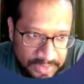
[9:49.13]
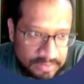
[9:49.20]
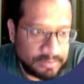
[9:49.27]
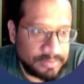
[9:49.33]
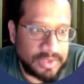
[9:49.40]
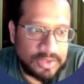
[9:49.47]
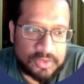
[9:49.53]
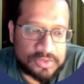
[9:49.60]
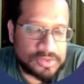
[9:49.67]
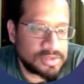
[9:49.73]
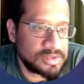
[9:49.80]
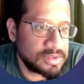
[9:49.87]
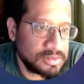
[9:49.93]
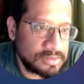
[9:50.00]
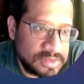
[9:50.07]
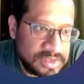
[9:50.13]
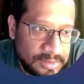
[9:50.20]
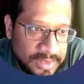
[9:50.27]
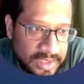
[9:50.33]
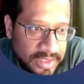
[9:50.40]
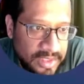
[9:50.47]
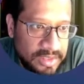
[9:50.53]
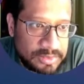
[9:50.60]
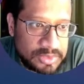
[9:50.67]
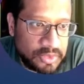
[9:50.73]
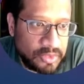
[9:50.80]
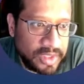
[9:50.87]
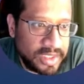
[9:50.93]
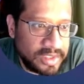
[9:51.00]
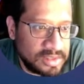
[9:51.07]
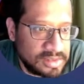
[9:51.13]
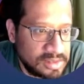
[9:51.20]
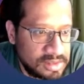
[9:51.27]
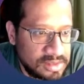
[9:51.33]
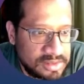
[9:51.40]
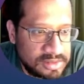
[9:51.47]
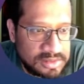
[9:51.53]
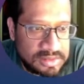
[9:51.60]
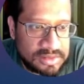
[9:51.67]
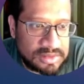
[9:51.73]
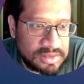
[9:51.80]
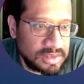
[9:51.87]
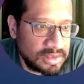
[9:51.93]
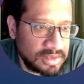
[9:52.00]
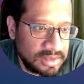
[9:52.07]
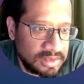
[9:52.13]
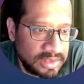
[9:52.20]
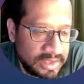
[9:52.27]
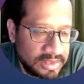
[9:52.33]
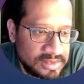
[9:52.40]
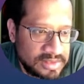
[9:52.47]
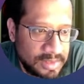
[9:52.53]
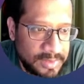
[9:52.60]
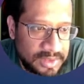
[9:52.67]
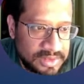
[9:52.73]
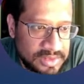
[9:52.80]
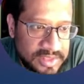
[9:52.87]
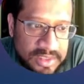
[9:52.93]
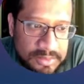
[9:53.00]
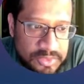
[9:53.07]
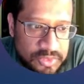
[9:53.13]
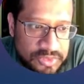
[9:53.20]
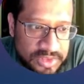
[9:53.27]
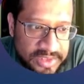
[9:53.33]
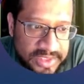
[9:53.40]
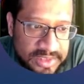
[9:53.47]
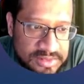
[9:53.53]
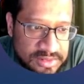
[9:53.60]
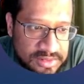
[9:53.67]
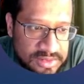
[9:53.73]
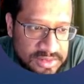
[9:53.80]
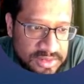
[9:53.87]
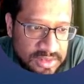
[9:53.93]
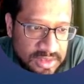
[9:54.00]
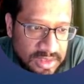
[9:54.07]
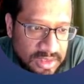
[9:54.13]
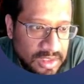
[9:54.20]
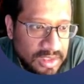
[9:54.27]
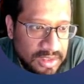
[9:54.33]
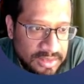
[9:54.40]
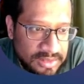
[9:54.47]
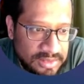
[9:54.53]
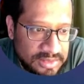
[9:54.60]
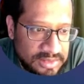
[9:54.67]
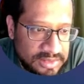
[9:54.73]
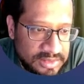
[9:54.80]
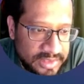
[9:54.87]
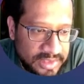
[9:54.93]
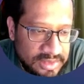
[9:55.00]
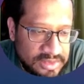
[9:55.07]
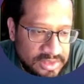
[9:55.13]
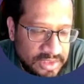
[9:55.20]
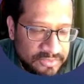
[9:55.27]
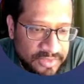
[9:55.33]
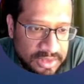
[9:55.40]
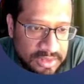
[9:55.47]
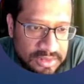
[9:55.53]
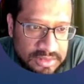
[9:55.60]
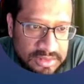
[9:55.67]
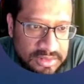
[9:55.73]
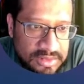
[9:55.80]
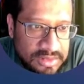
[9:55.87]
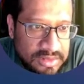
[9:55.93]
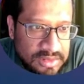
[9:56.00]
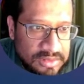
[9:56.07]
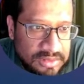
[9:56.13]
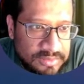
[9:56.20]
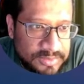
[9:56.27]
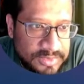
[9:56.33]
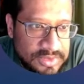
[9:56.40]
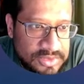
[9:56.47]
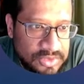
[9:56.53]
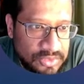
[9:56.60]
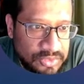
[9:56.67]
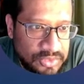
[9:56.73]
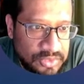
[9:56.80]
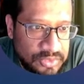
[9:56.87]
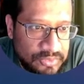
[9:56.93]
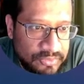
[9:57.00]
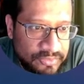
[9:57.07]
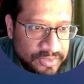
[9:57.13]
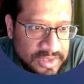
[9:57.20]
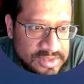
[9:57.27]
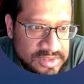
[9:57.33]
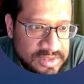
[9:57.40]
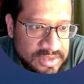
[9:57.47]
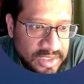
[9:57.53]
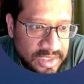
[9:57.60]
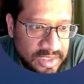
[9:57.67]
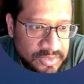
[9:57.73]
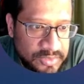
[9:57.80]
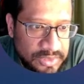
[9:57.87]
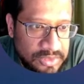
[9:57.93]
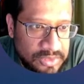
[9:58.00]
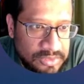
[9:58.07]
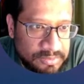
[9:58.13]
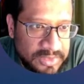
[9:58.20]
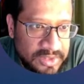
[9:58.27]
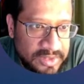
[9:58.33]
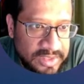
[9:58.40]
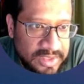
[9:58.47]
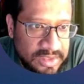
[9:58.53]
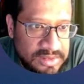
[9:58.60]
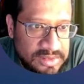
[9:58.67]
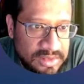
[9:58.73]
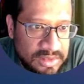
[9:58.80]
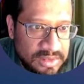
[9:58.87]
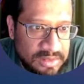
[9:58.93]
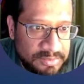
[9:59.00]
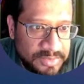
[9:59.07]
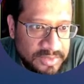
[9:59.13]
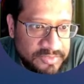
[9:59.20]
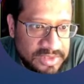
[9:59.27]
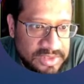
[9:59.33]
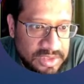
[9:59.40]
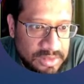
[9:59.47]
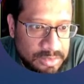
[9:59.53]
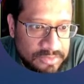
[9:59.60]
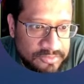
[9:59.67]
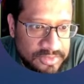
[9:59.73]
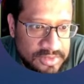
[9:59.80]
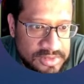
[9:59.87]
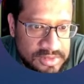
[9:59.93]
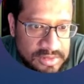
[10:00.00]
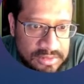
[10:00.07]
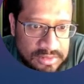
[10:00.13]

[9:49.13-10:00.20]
because something came through organic search and some others came through direct search and direct traffic. So to fix that, we're going to create a pivot table first.